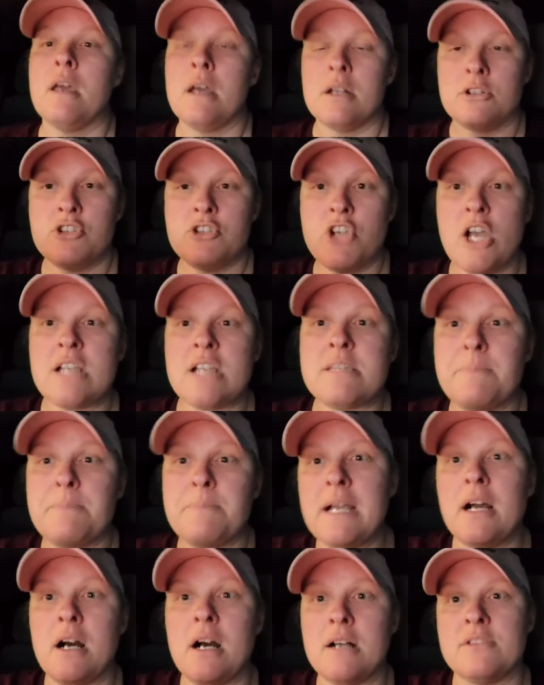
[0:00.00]
Just
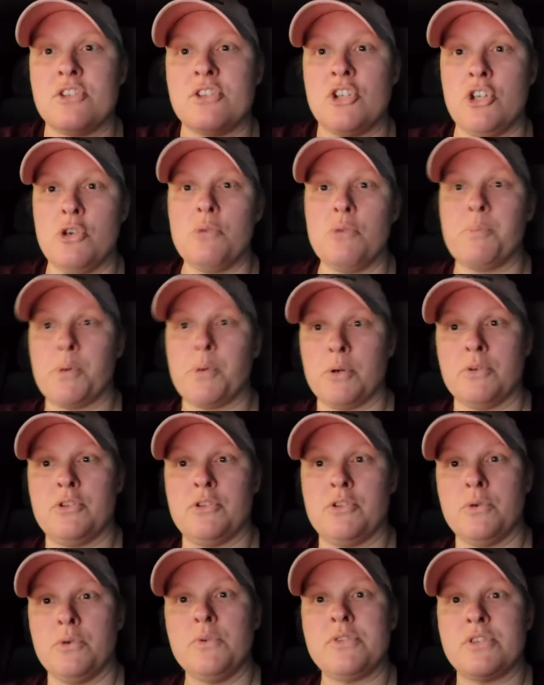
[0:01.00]
because you
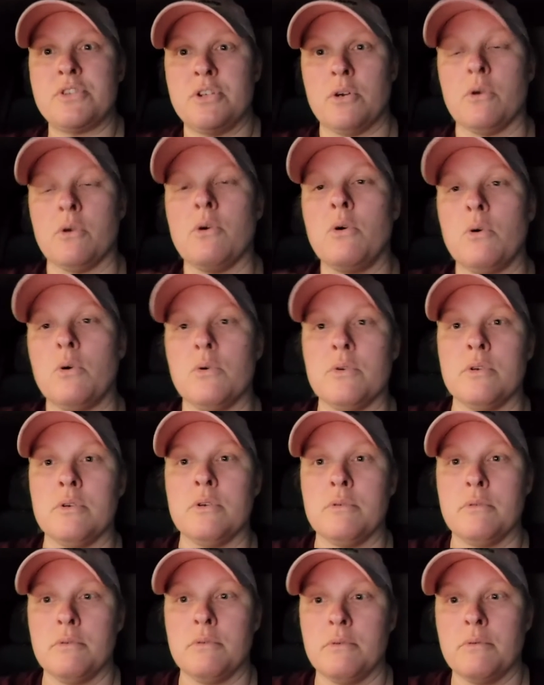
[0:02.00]
produce your
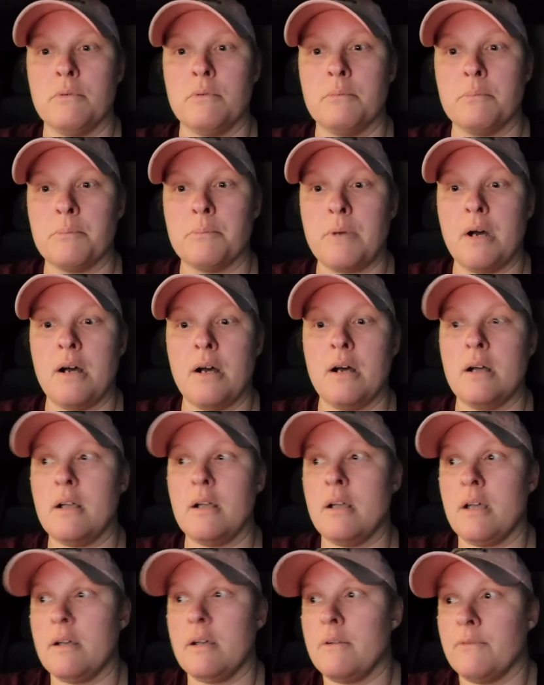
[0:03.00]
own uh,
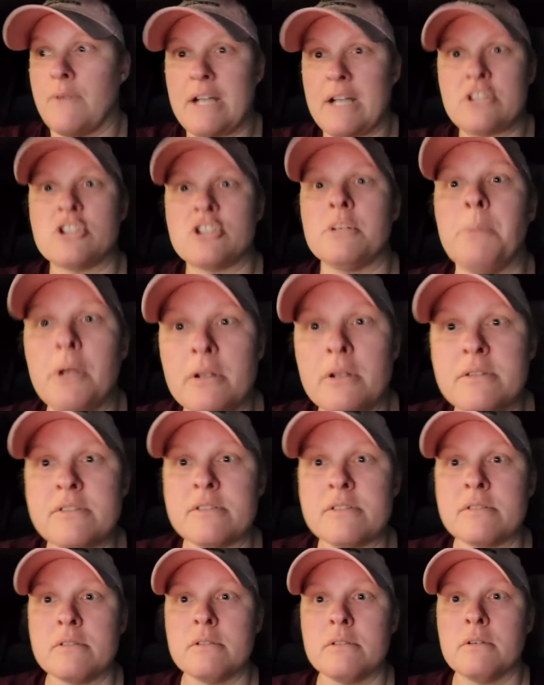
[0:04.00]
uh,
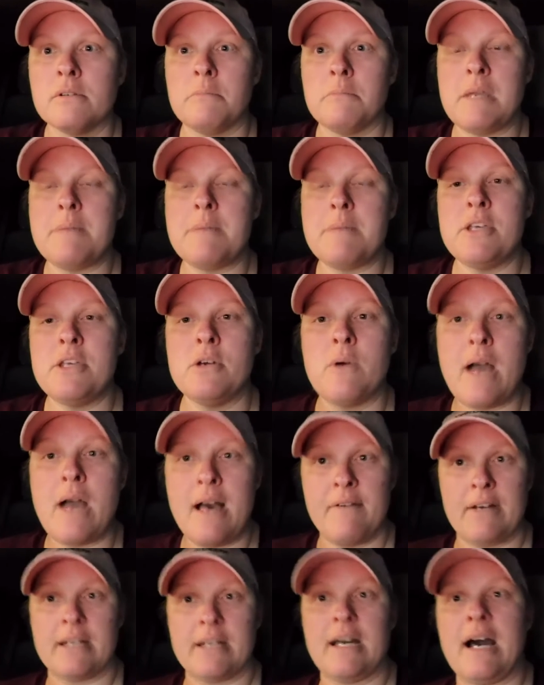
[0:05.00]
vegetables Maybe you
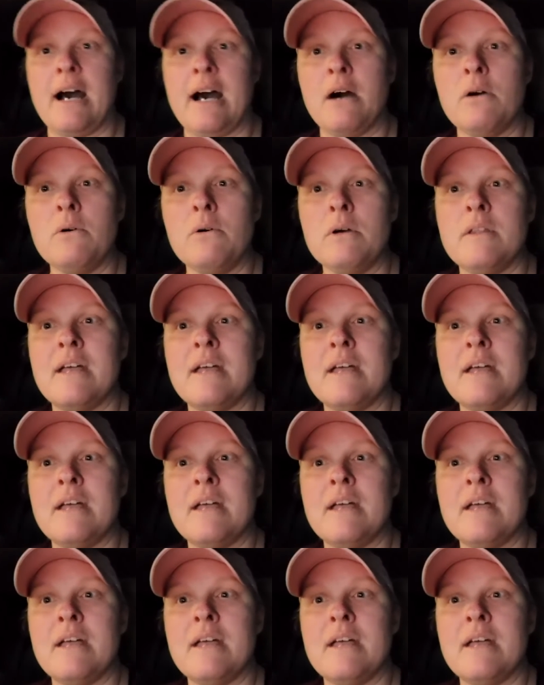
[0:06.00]
have a cow.